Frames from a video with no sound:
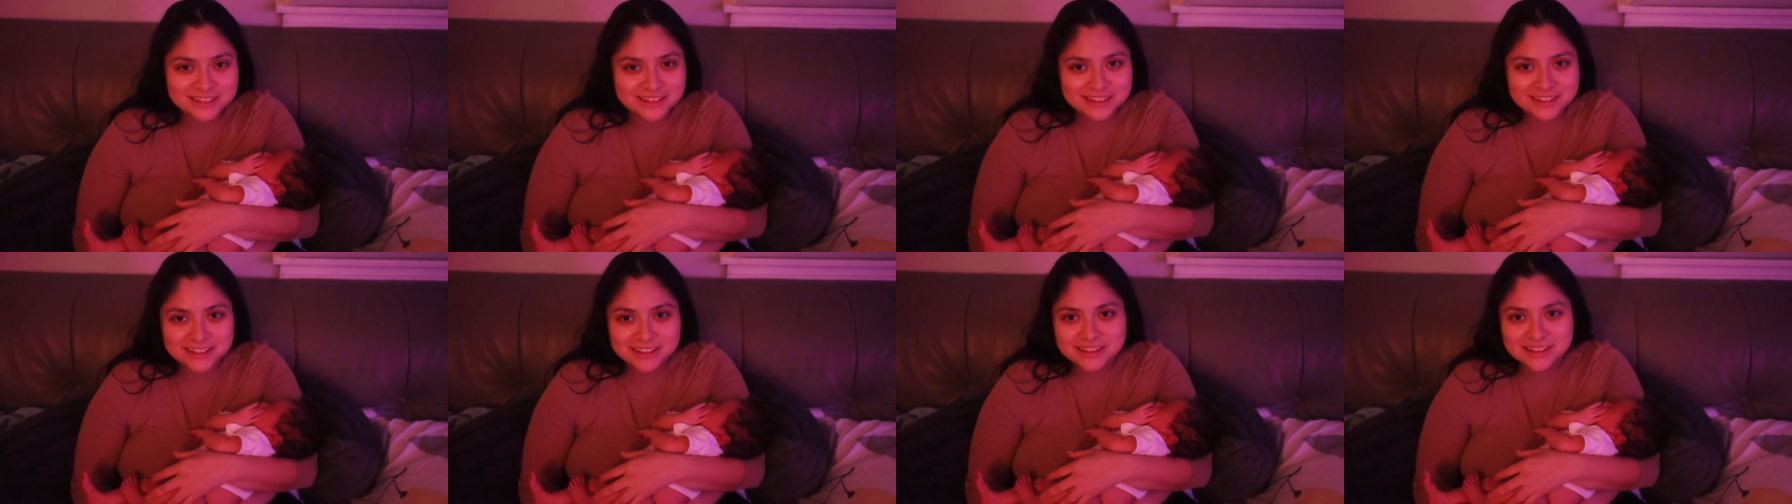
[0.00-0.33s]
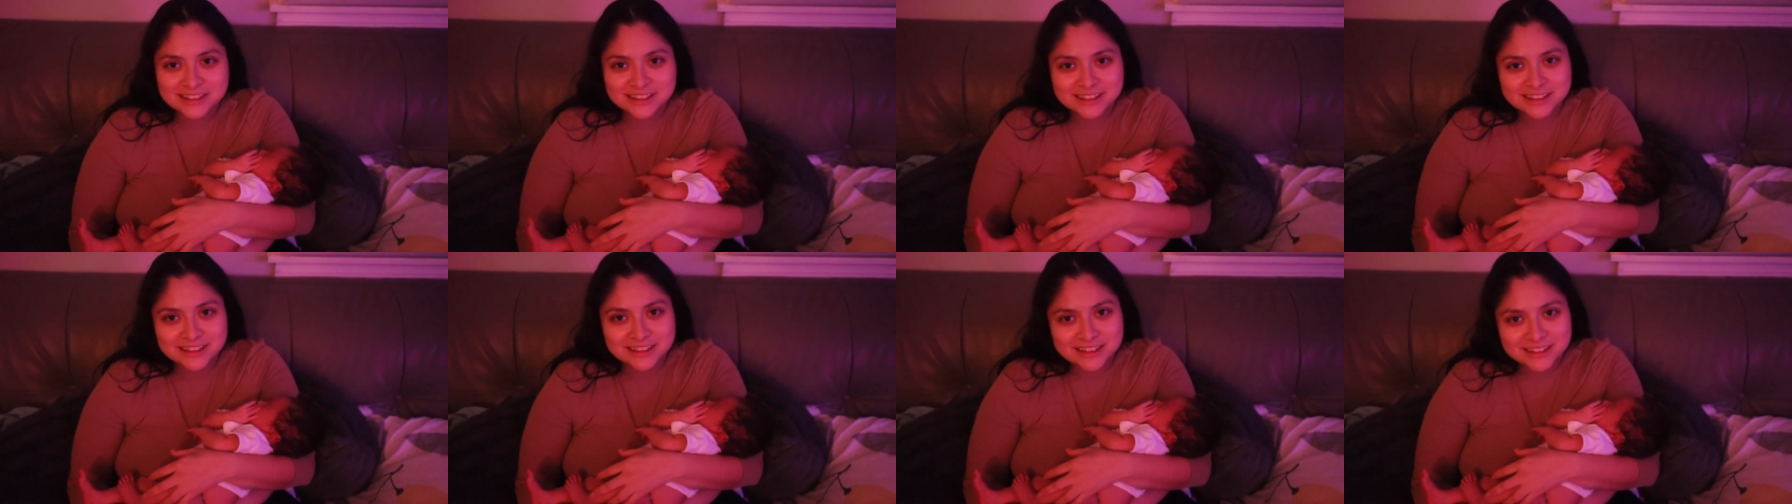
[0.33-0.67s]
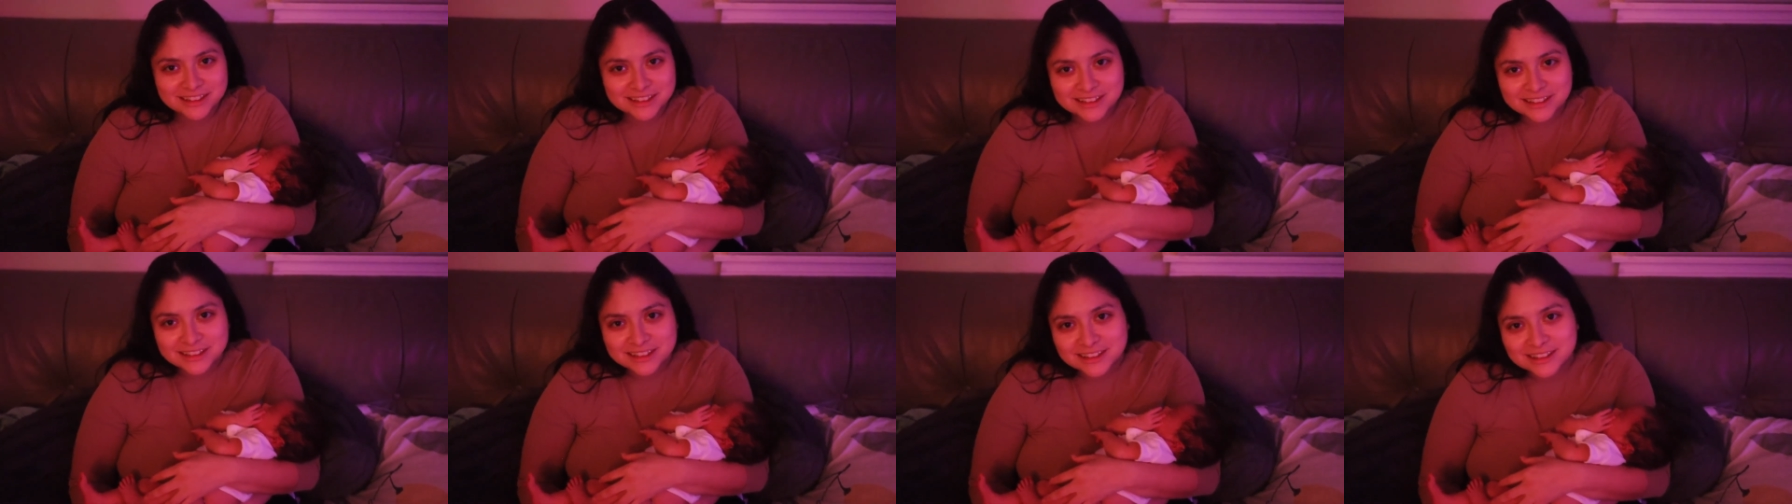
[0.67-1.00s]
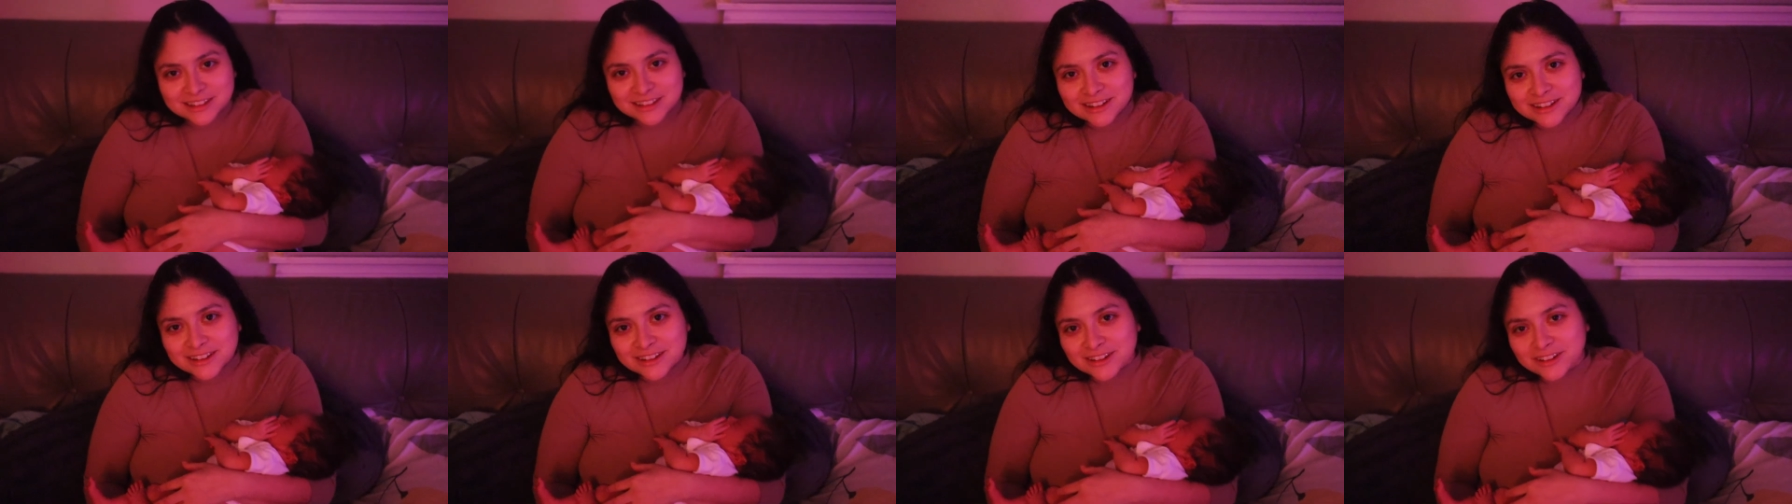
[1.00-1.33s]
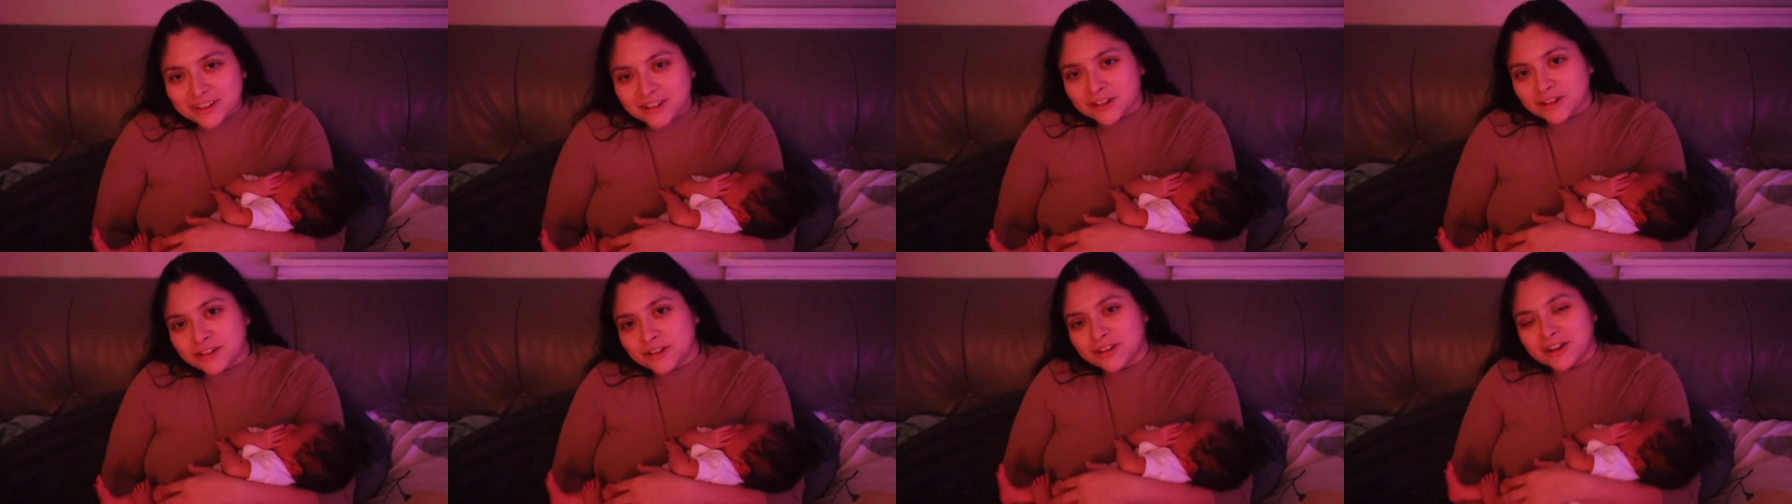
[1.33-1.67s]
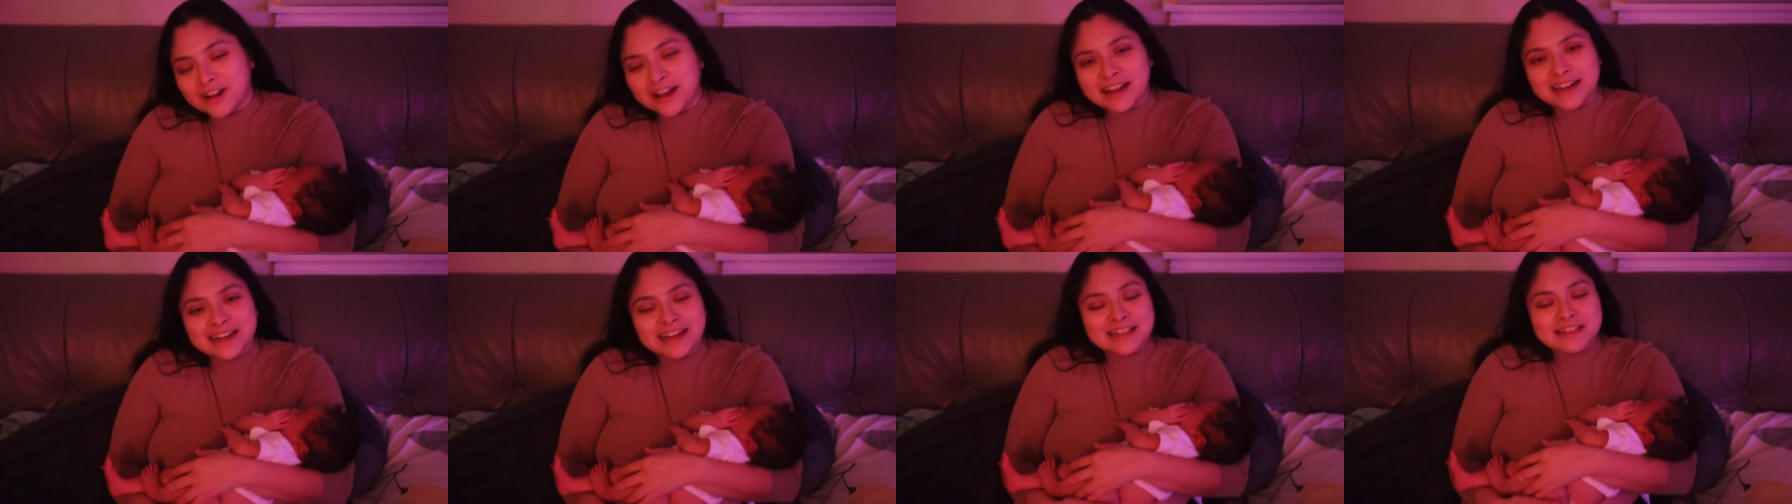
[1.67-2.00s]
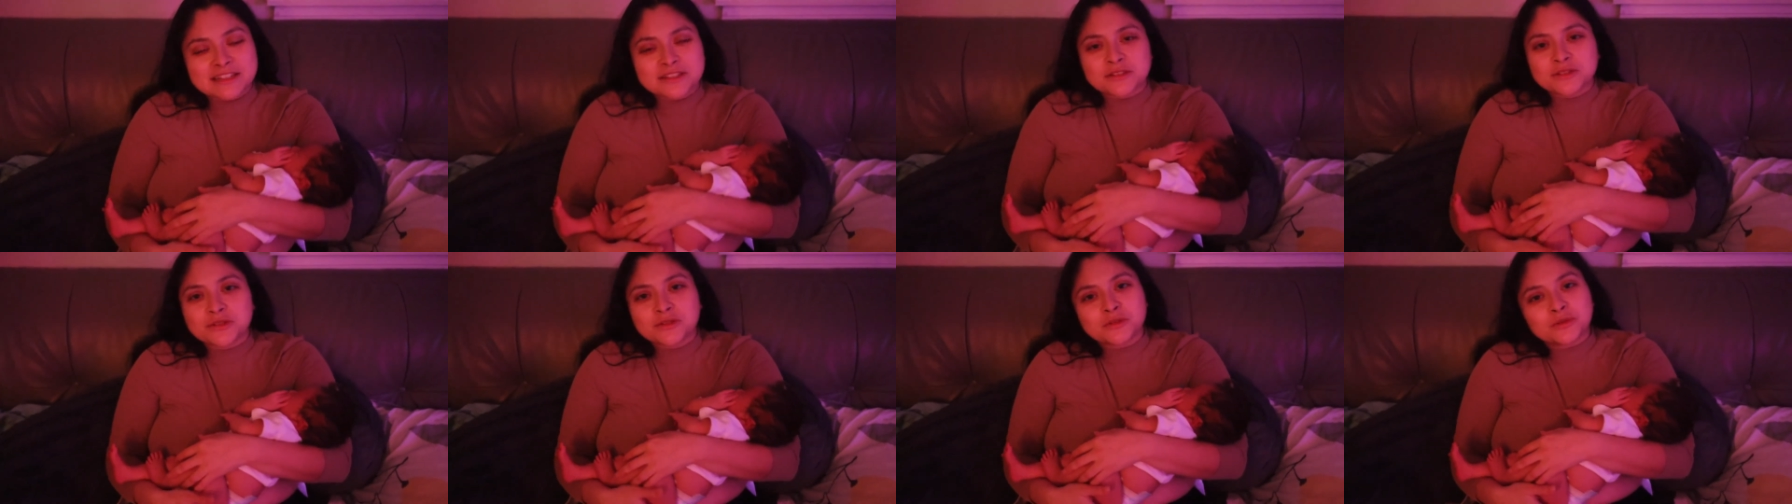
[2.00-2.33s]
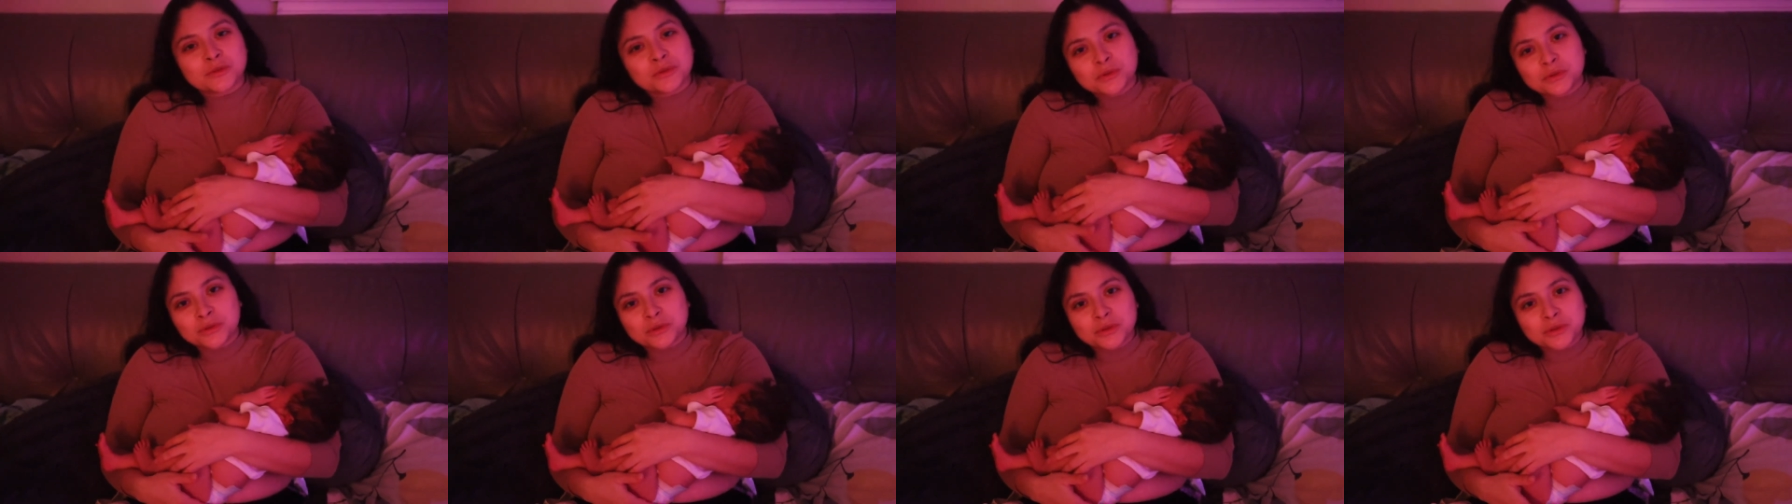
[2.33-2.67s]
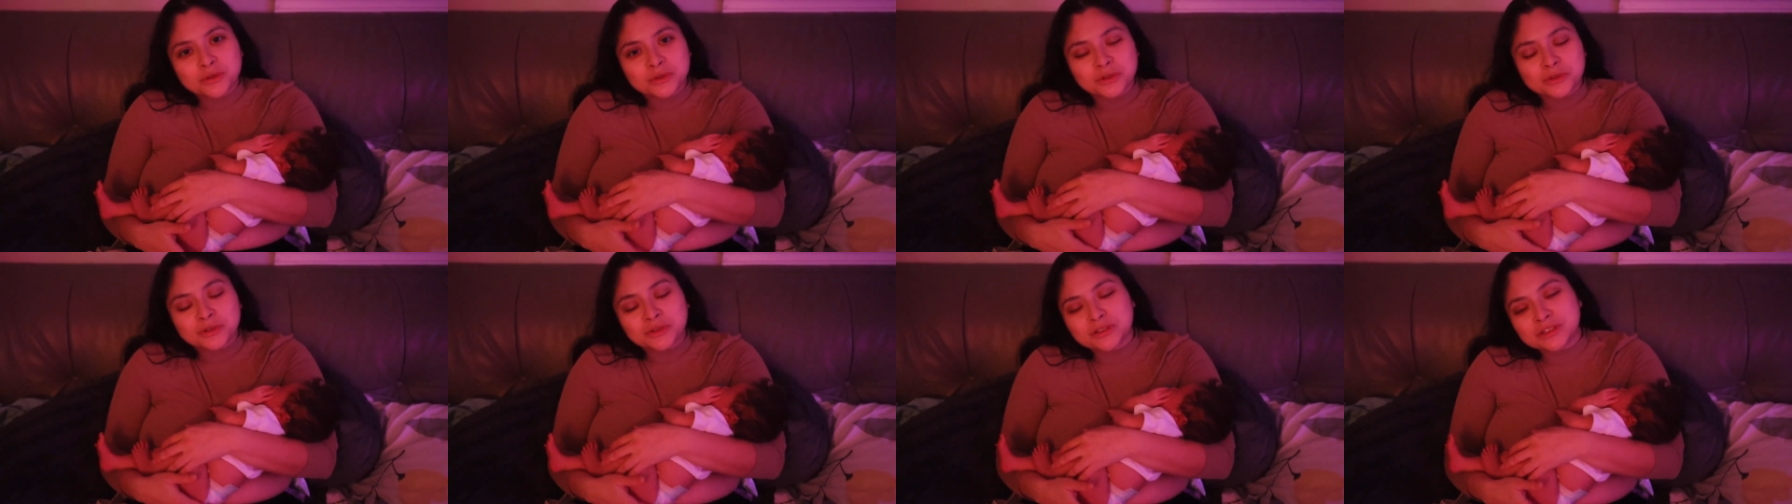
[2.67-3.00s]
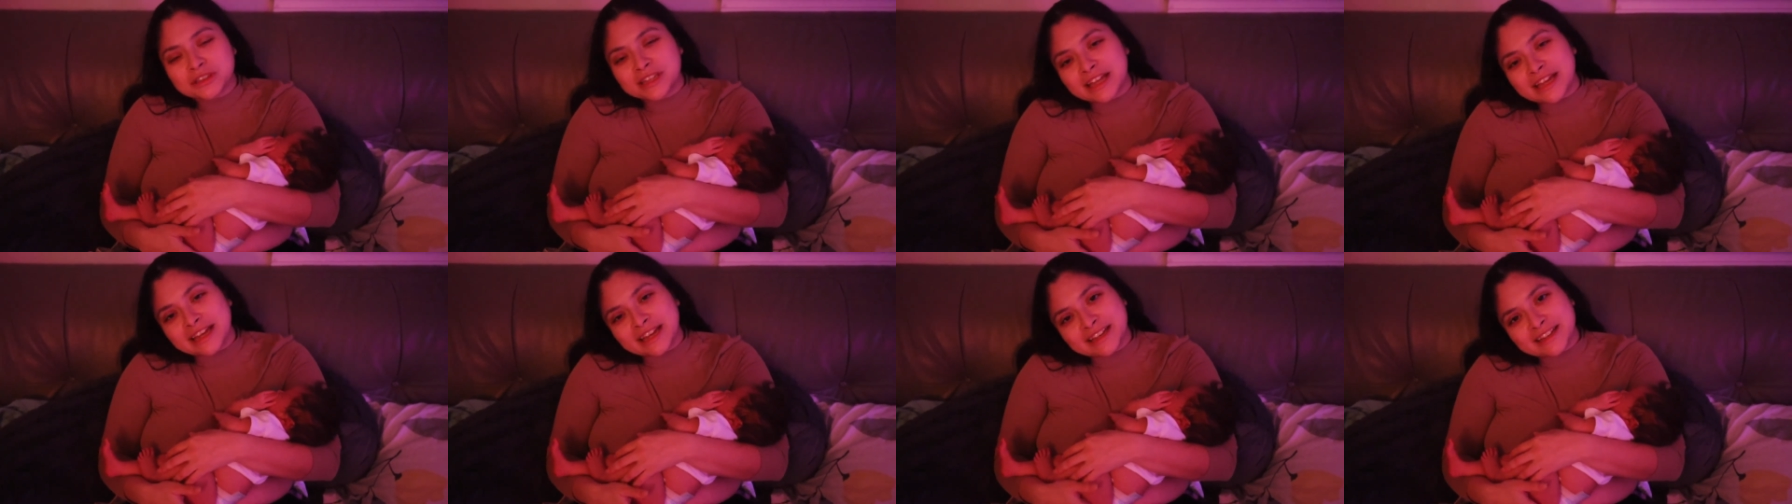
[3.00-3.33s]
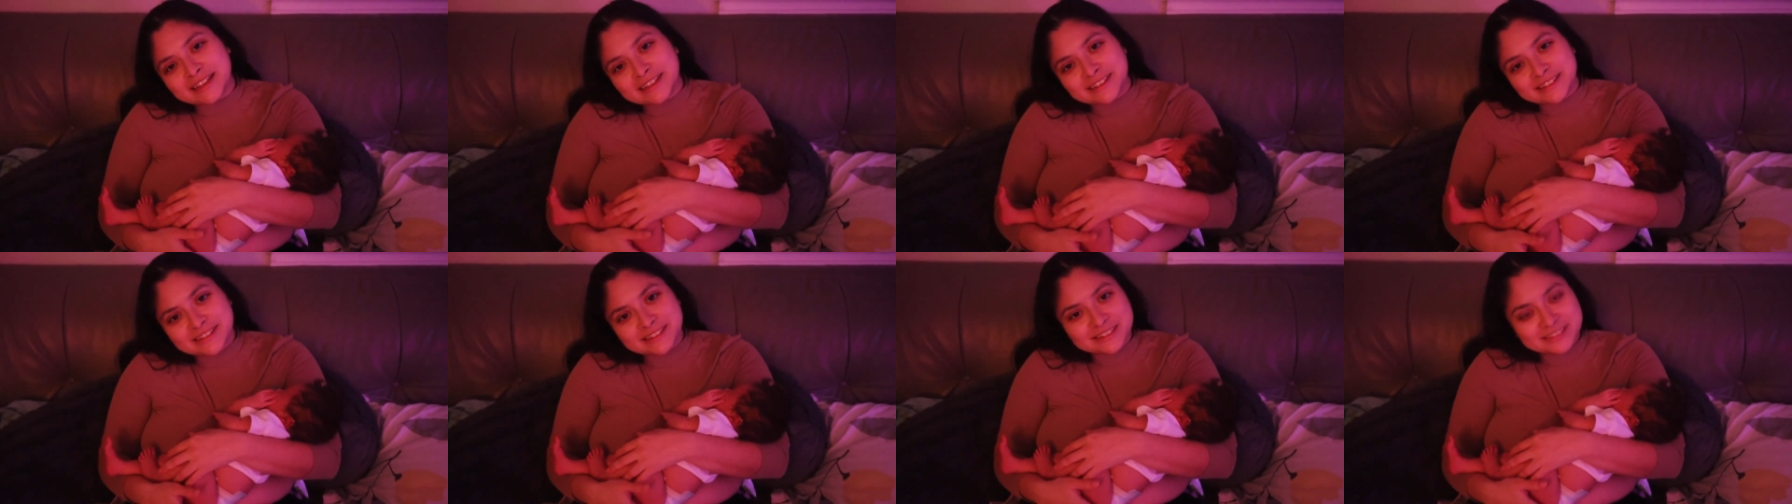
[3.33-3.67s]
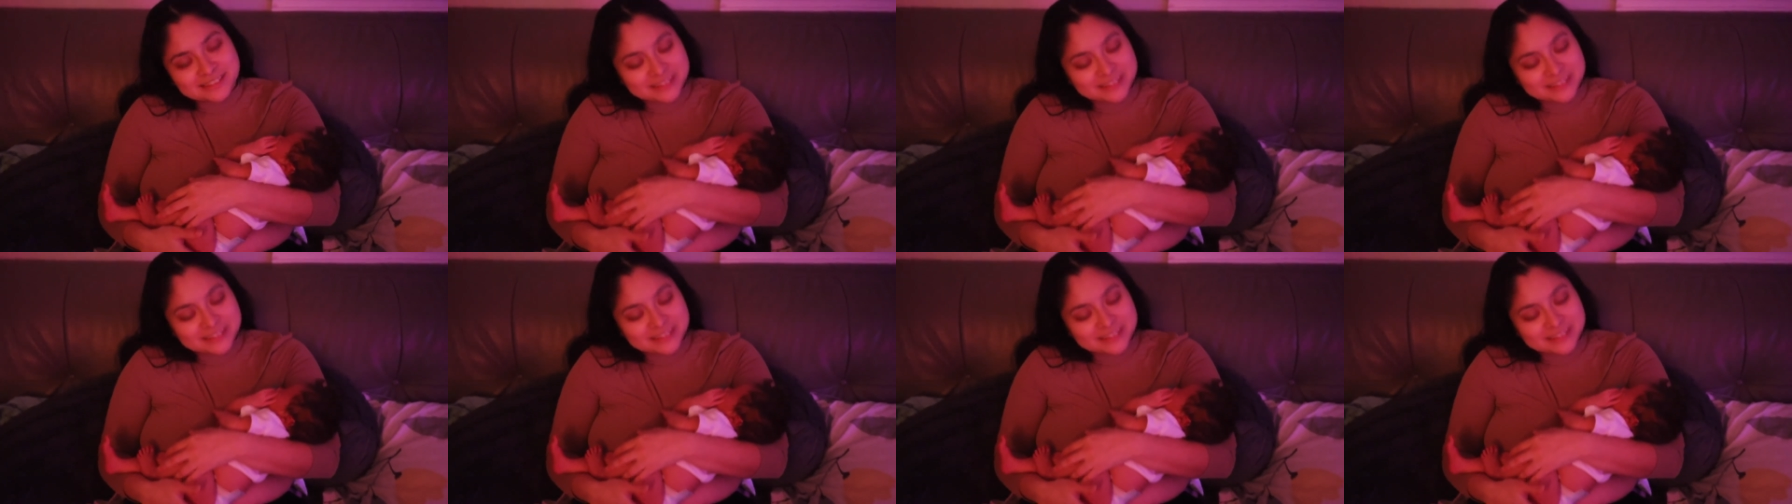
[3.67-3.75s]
Oh, that's happening for sure. Crying at school, like.